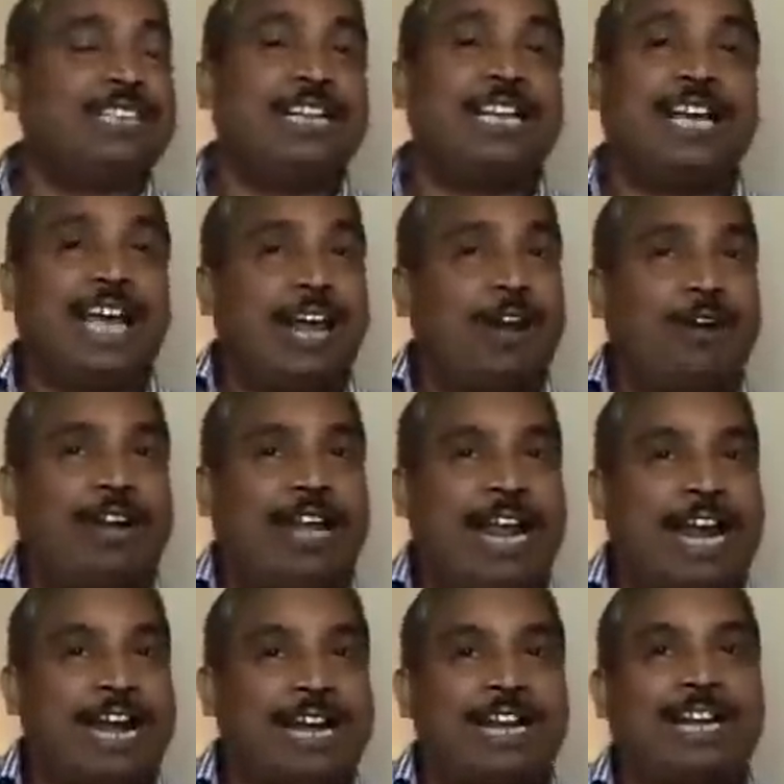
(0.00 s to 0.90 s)
See, he cannot
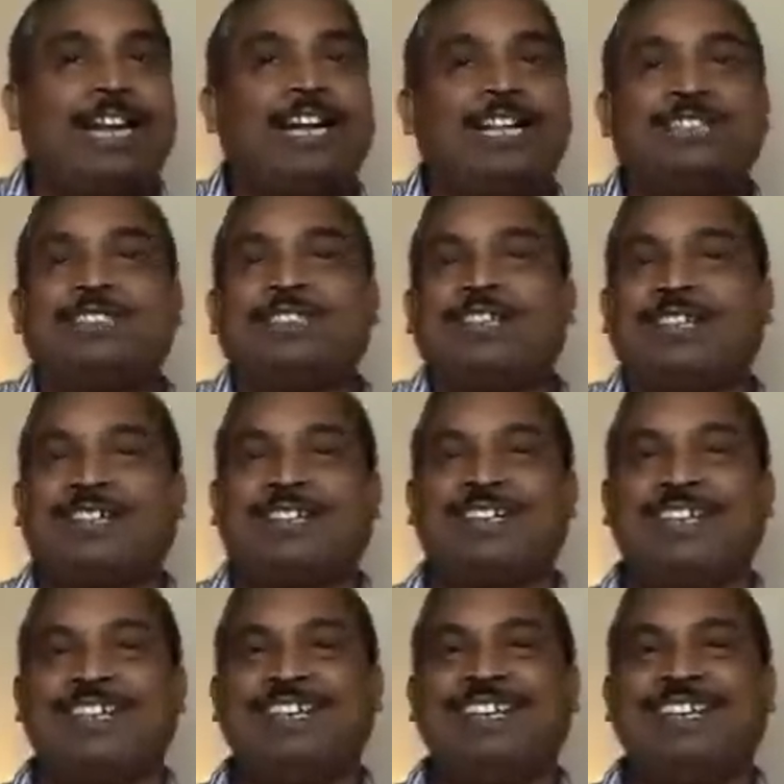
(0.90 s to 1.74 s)
handle any jerk.